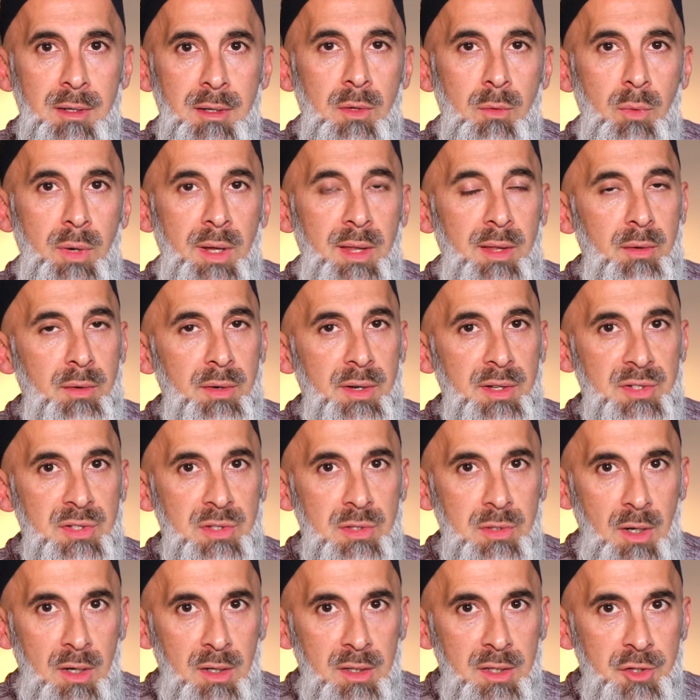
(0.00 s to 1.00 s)
whether it is
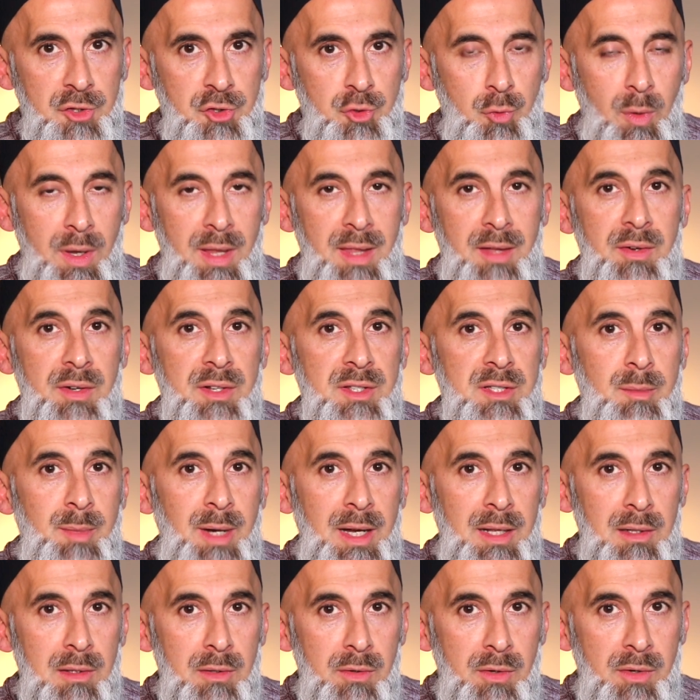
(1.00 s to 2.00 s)
knowledge, whether it is
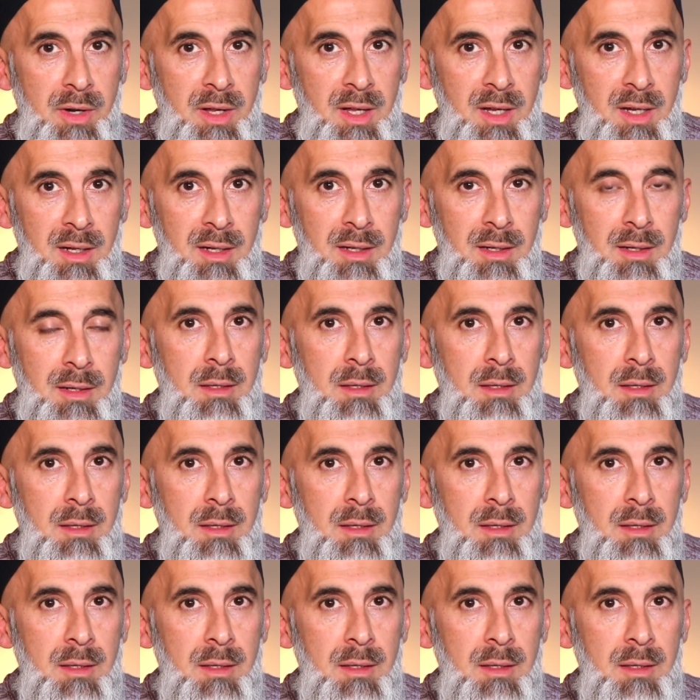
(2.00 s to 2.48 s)
about learning.